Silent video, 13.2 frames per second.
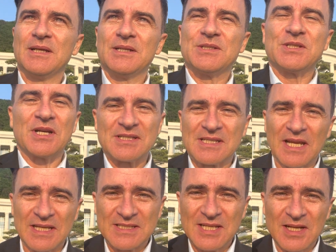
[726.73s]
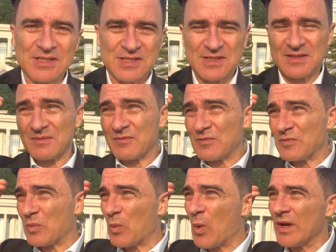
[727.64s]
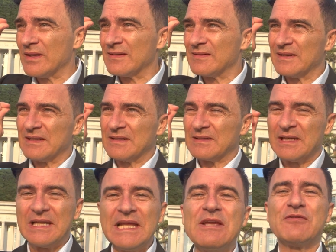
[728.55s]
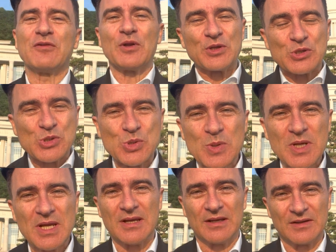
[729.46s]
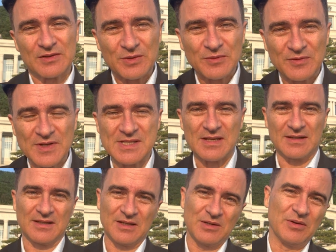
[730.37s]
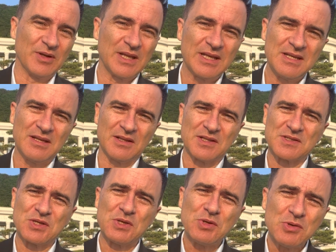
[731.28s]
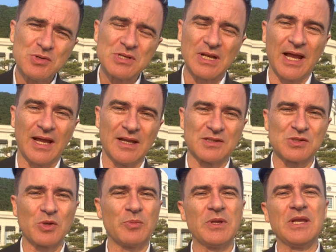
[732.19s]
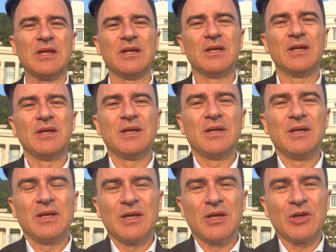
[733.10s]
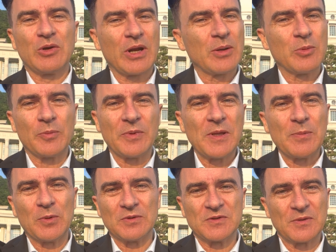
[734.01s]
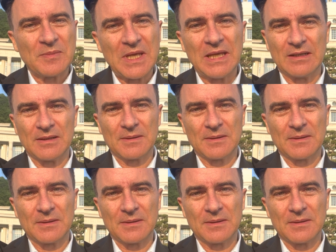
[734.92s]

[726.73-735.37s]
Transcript: Just I touched the one leaf on the tree to visit, India, this huge land, so many incredible people to meet.